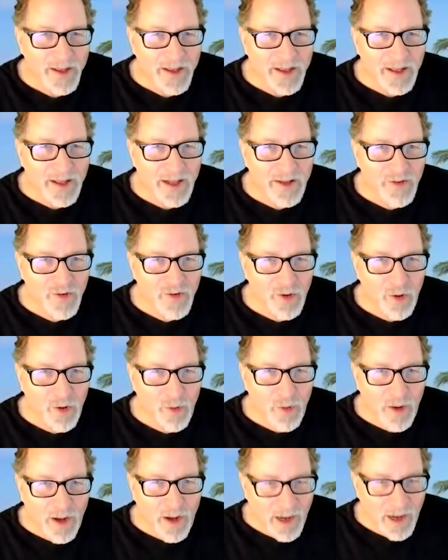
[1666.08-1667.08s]
And
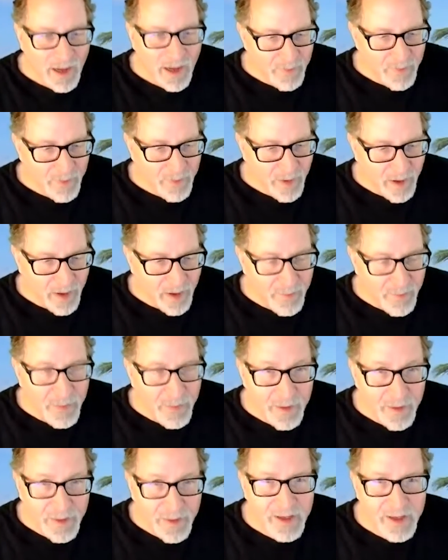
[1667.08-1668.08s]
so I've, I've
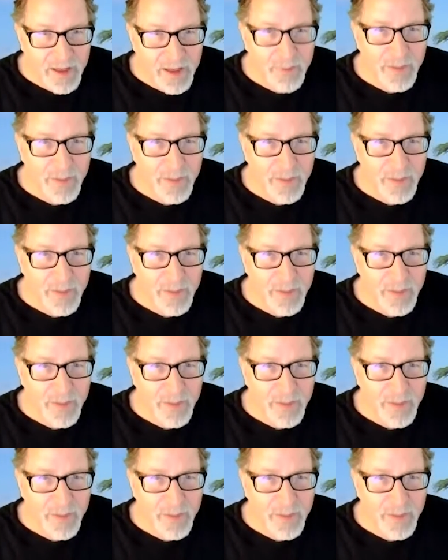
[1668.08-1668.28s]
been thinking